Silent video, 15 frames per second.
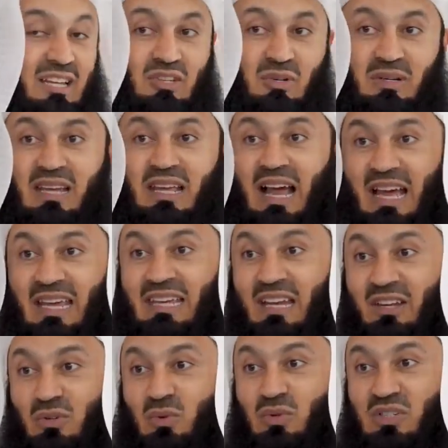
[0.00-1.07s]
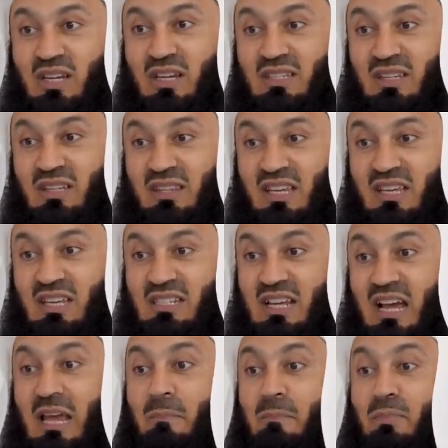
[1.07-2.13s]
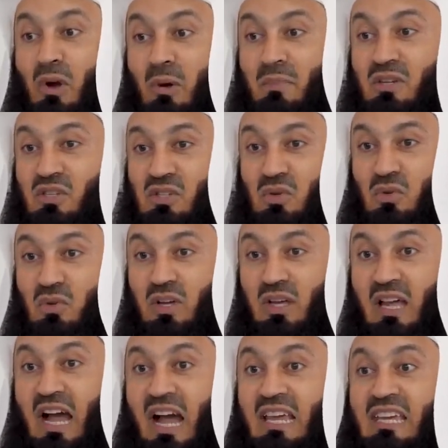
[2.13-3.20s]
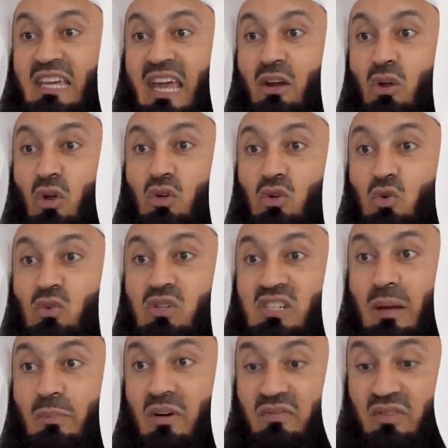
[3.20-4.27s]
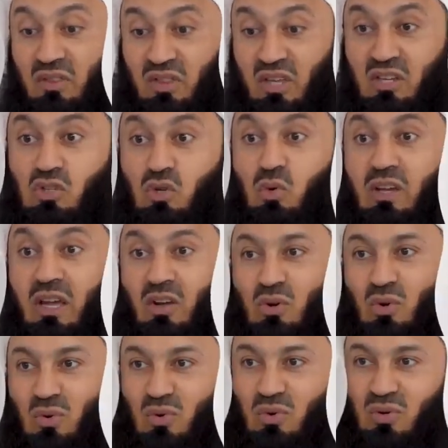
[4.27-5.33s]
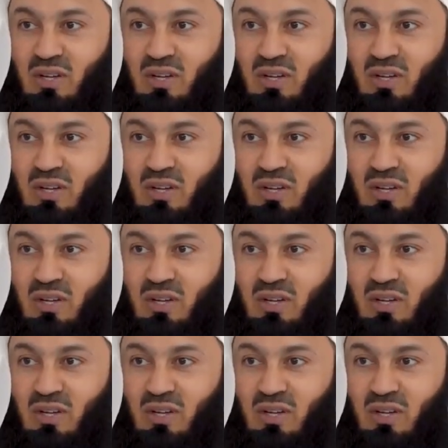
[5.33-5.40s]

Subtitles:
Today I can do certain things. I promise you, I cannot do some of the things you can do.